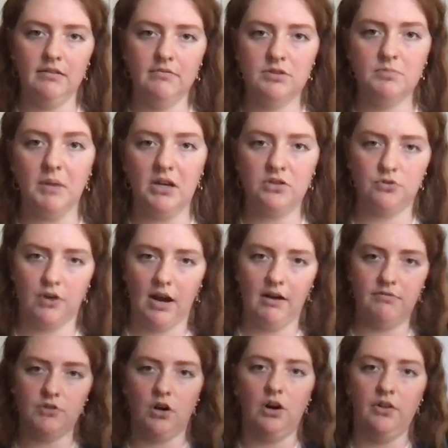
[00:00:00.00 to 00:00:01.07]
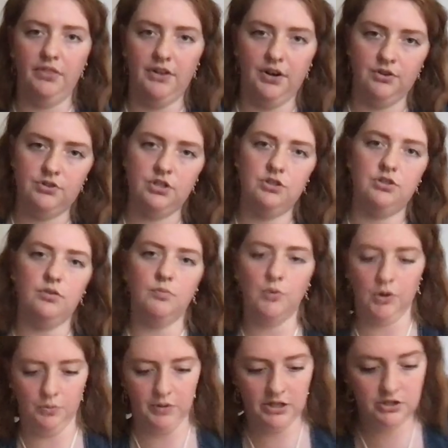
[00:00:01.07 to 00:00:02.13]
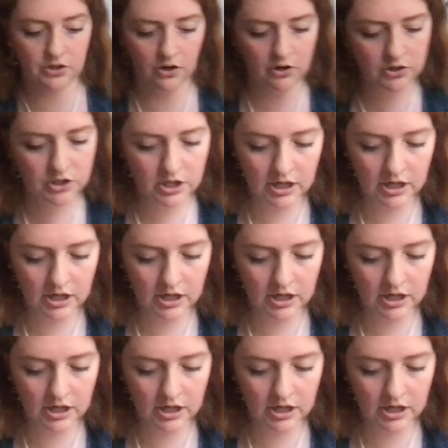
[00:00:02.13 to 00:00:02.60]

spacecraft on there to do more research.